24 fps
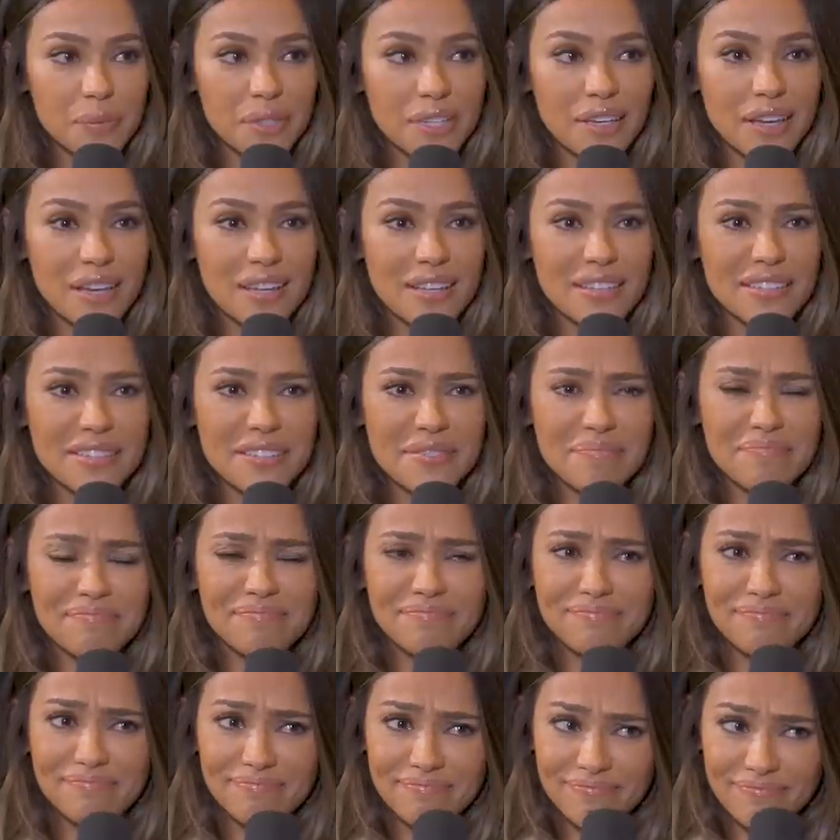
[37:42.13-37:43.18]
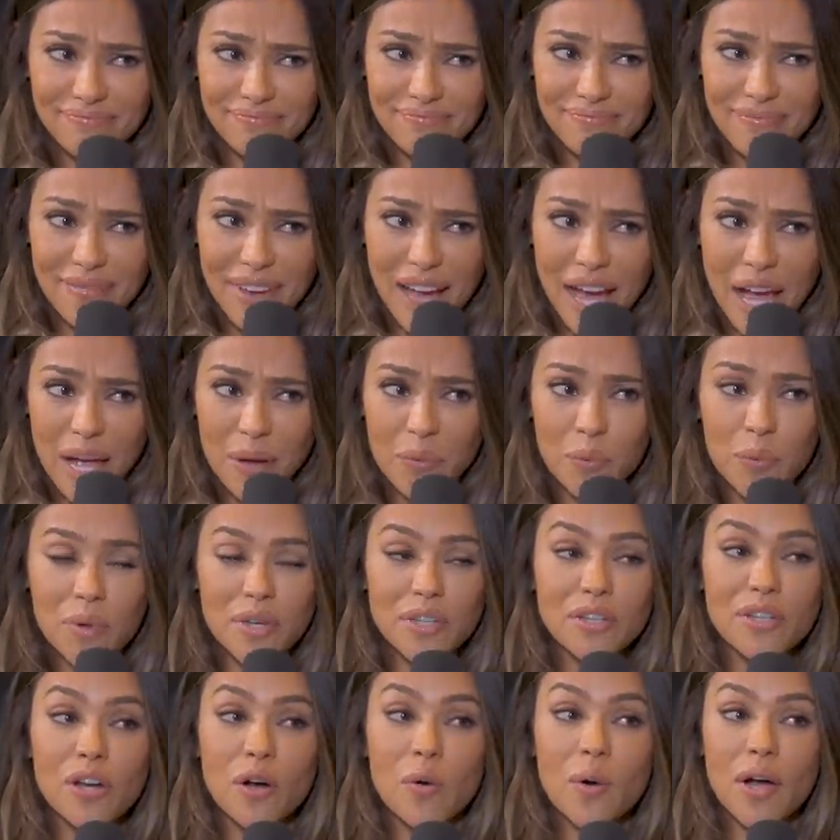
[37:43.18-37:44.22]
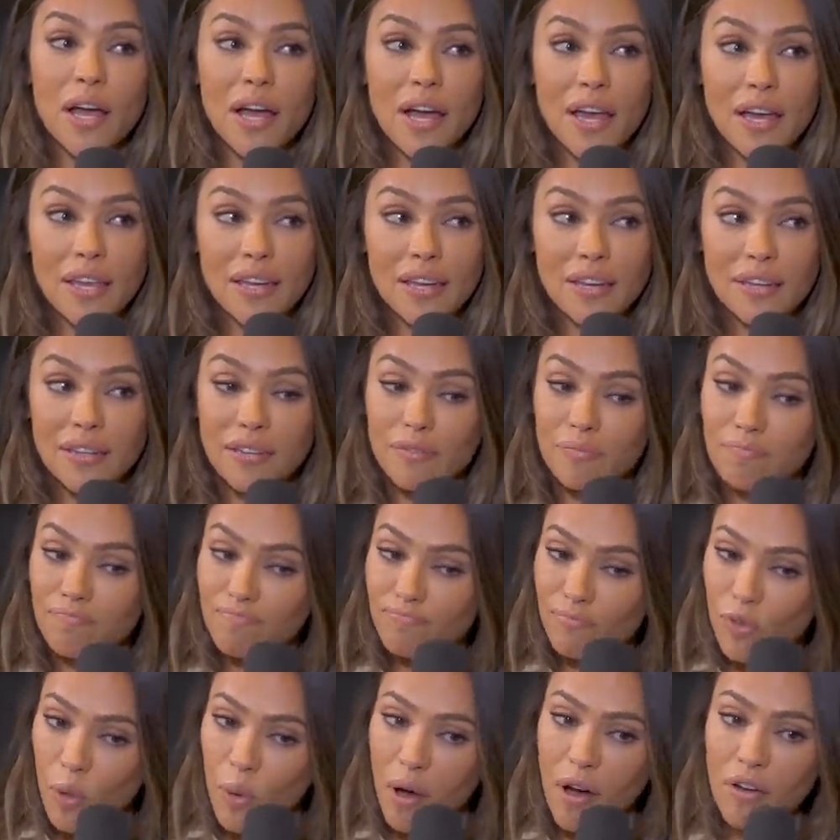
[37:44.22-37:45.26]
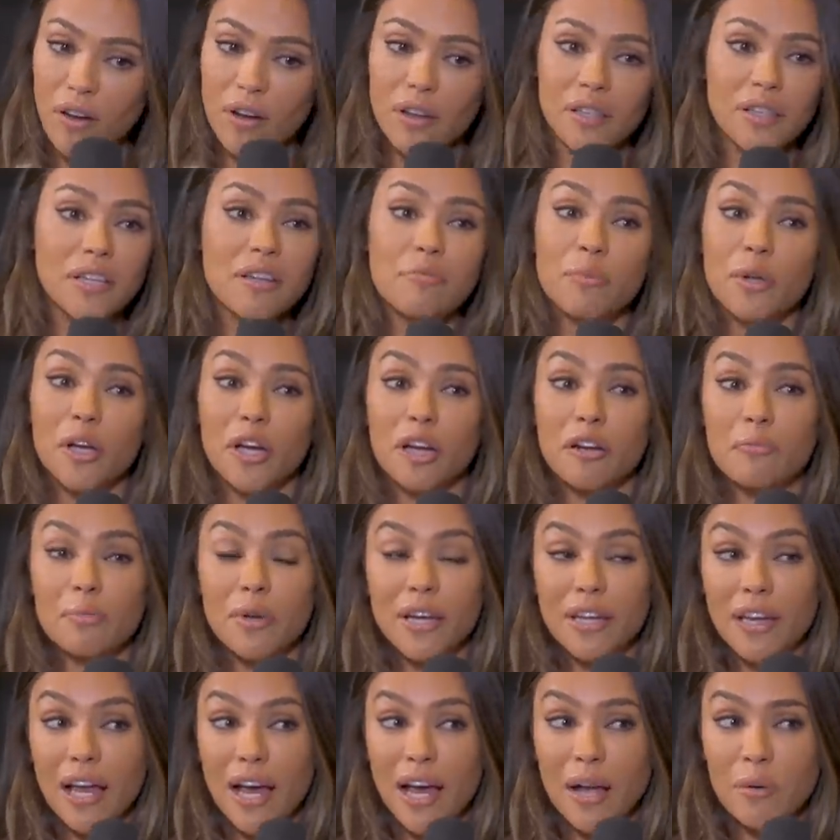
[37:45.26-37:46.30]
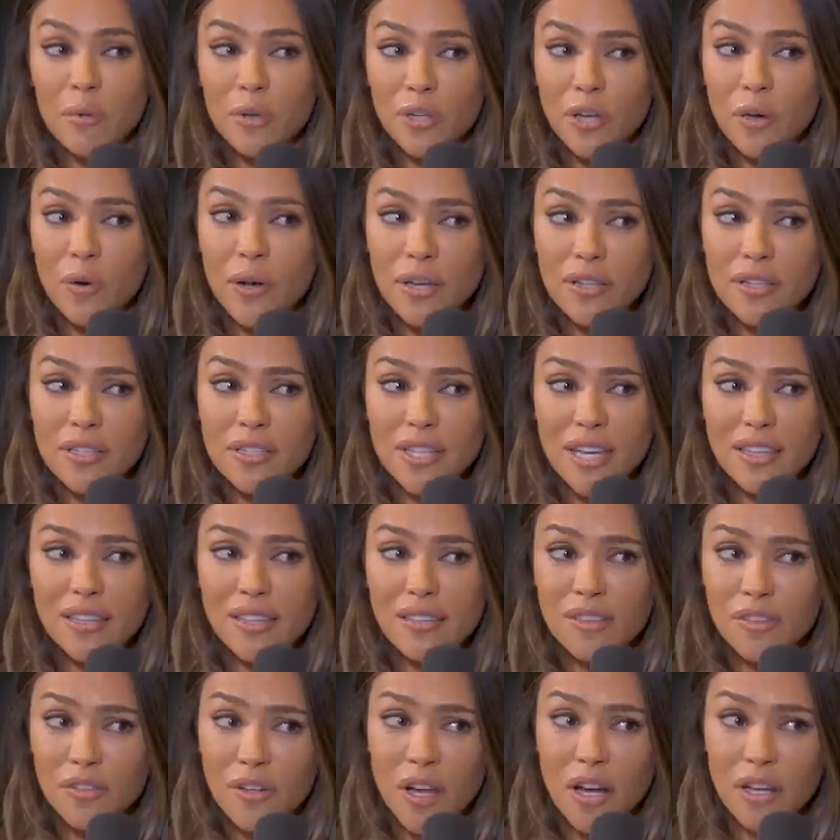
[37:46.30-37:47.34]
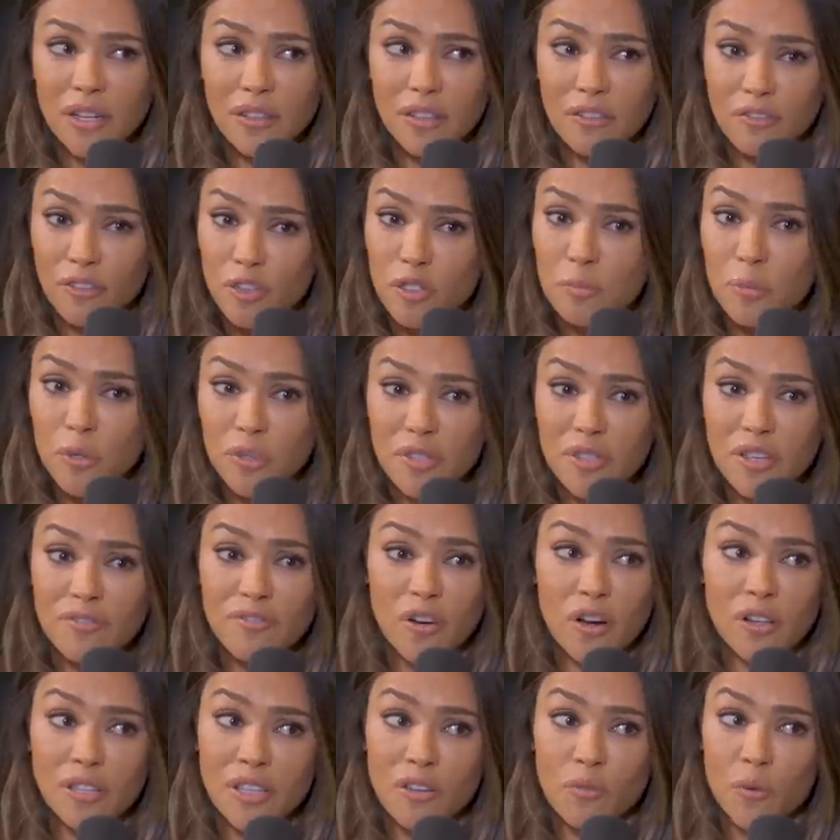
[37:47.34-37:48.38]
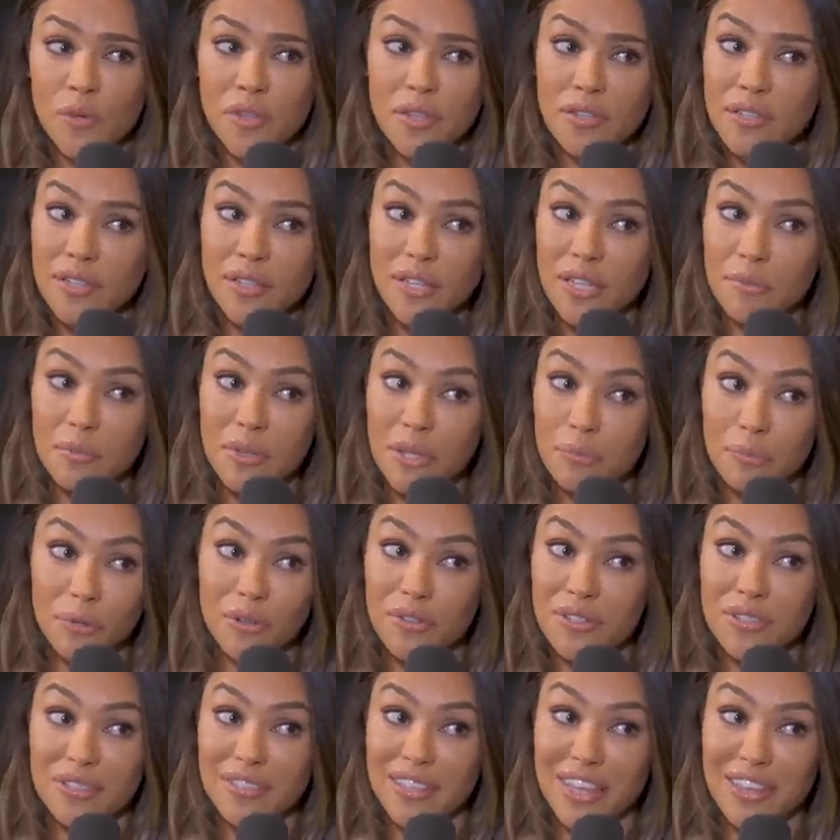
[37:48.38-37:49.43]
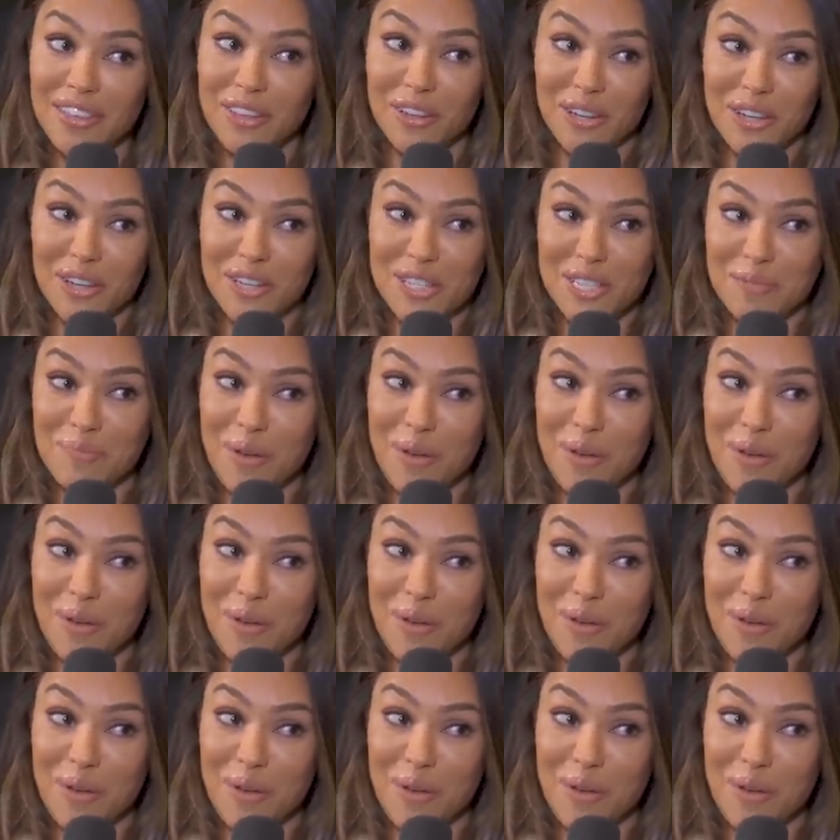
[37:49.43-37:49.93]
because I would go ahead and go out on a limb here, but I would go ahead and say that they're not, the first person they fall in love with isn't going to be the person that they're going to